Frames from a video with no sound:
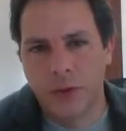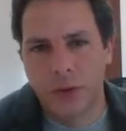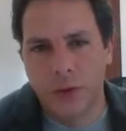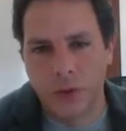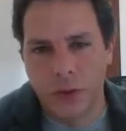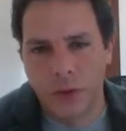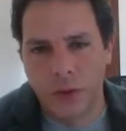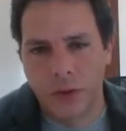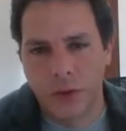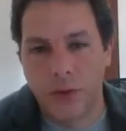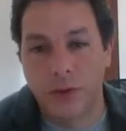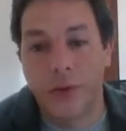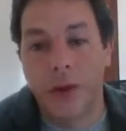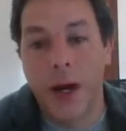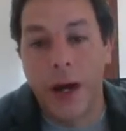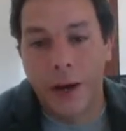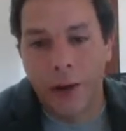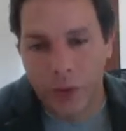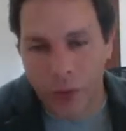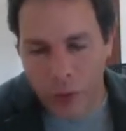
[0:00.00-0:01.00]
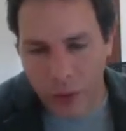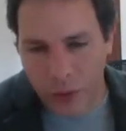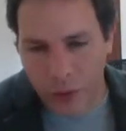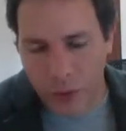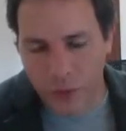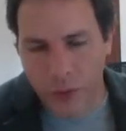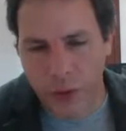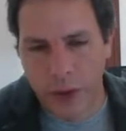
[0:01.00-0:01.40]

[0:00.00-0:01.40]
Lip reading: to define a random